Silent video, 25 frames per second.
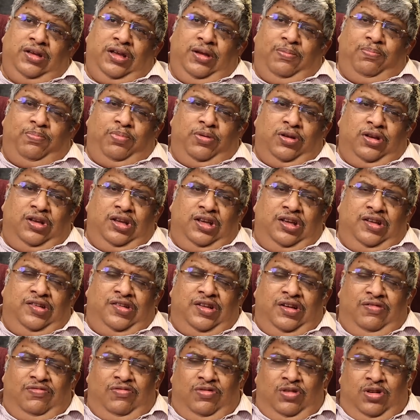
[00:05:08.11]

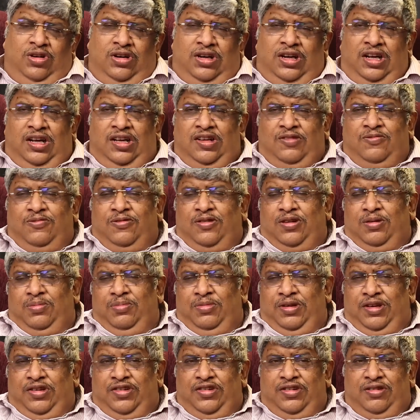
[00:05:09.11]
Employees have not asked for
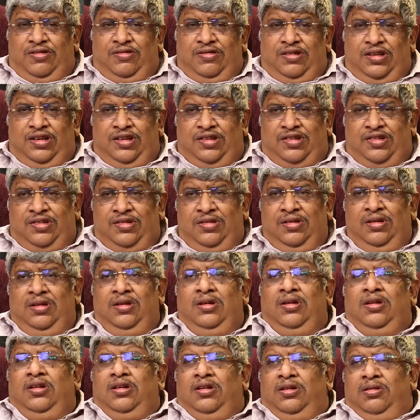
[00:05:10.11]
a major raise
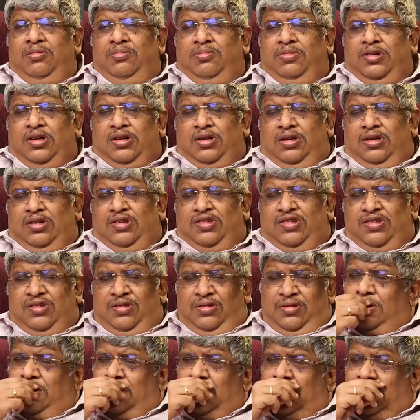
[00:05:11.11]

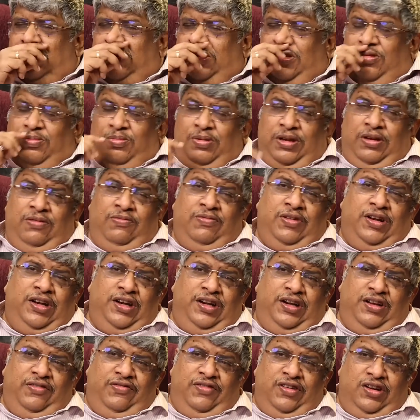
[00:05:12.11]
because it has been
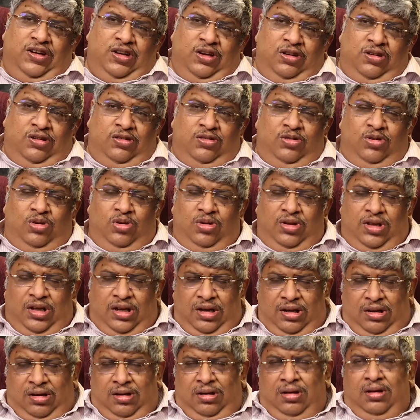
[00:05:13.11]
very difficult
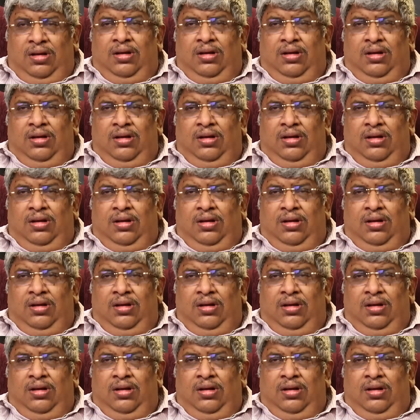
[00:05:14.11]
going